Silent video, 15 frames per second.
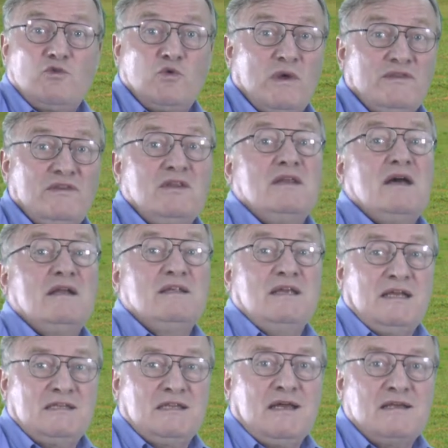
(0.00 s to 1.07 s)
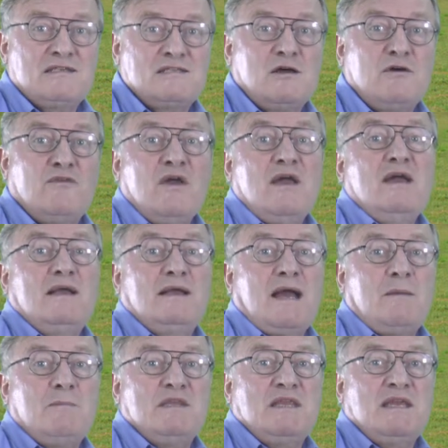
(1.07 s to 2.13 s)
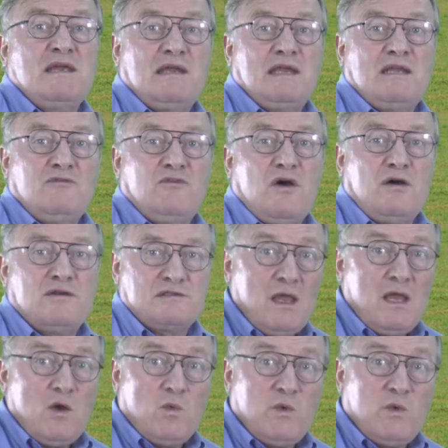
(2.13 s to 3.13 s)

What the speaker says: 29 hectares of Carmenere in France.